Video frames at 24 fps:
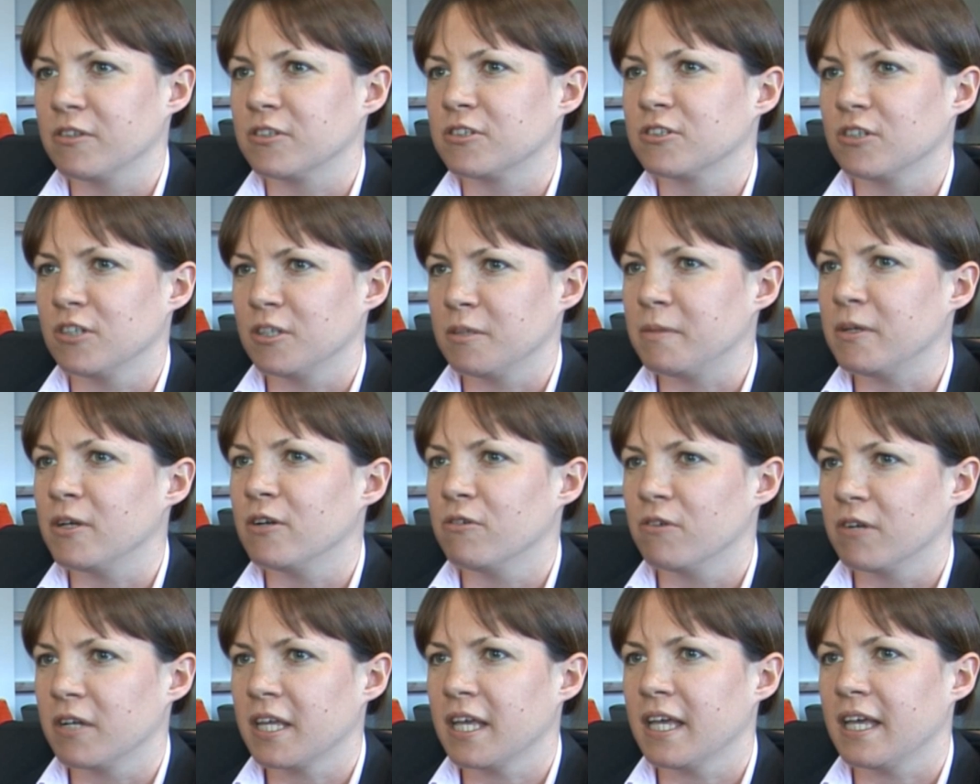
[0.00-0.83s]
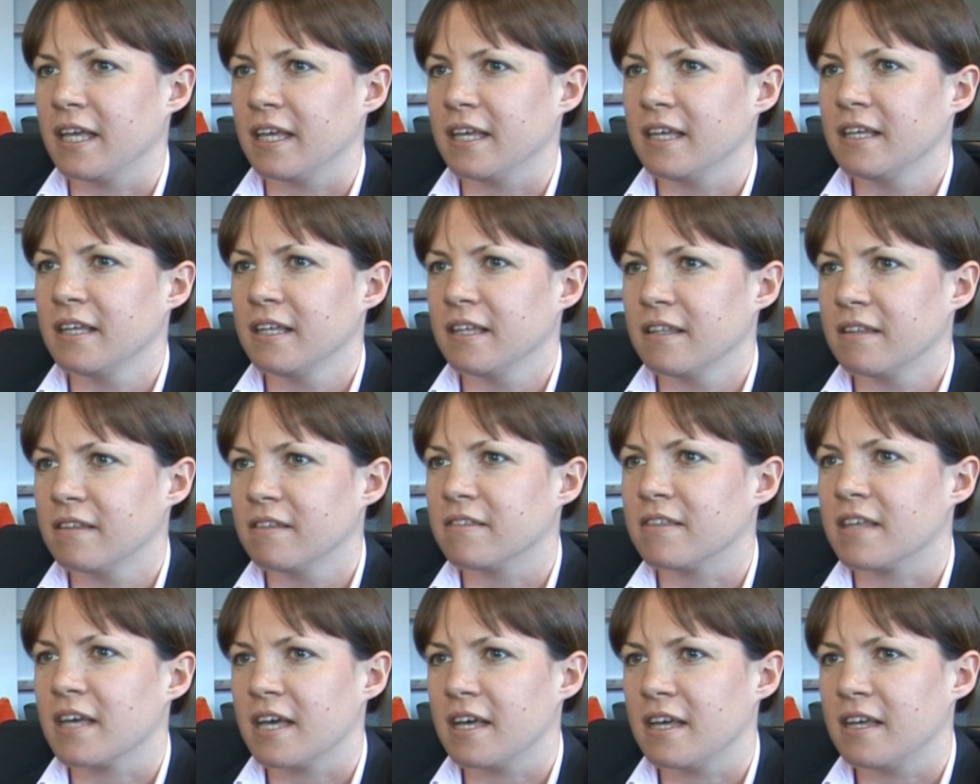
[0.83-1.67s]
it's going to be okay,
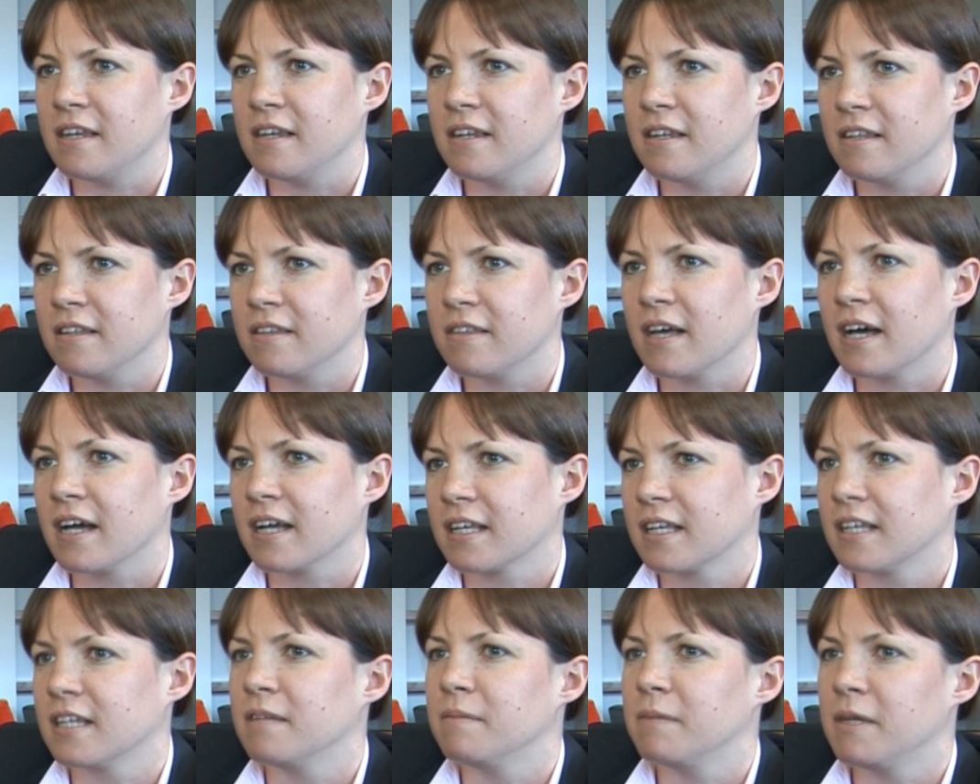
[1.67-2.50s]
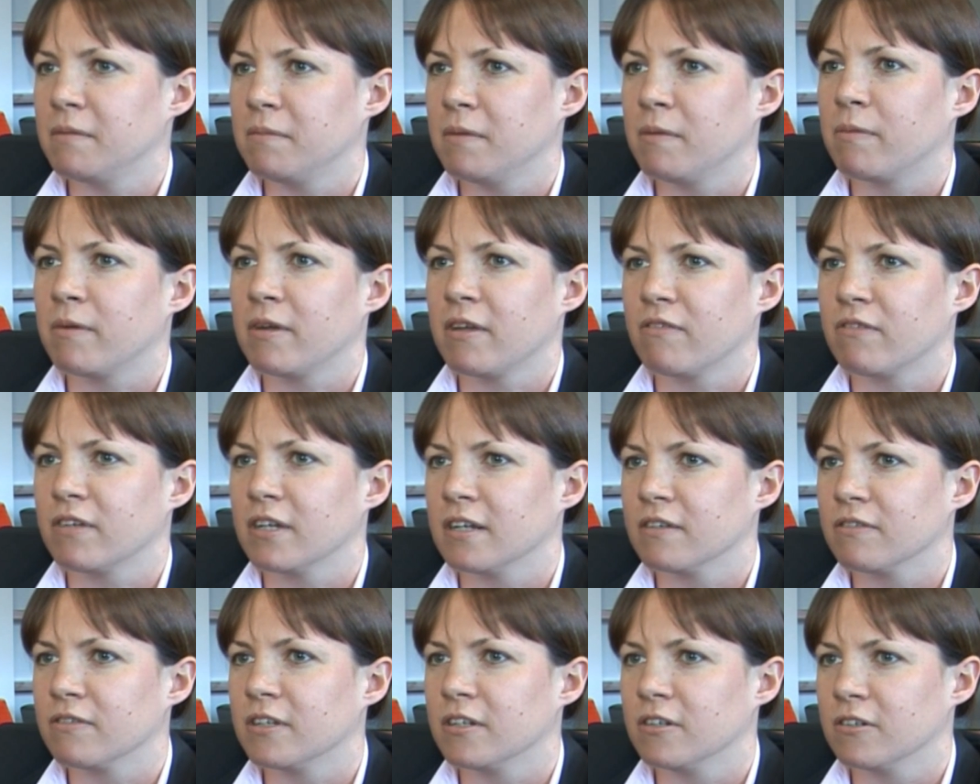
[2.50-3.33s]
then that kind of made me brave
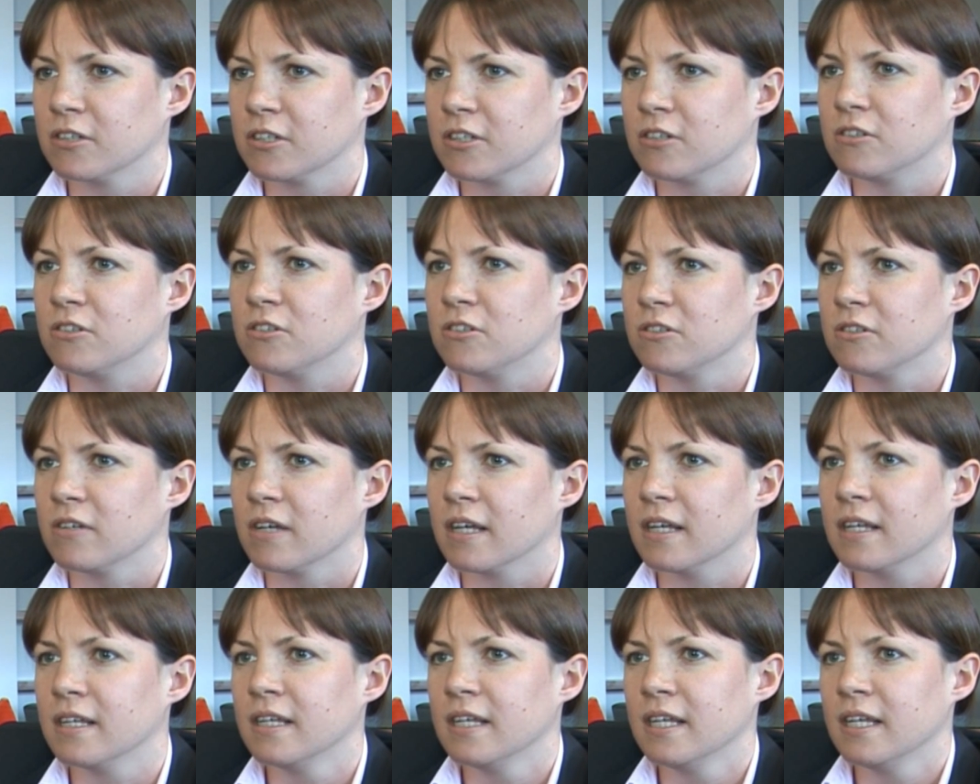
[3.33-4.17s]
enough in order to do it.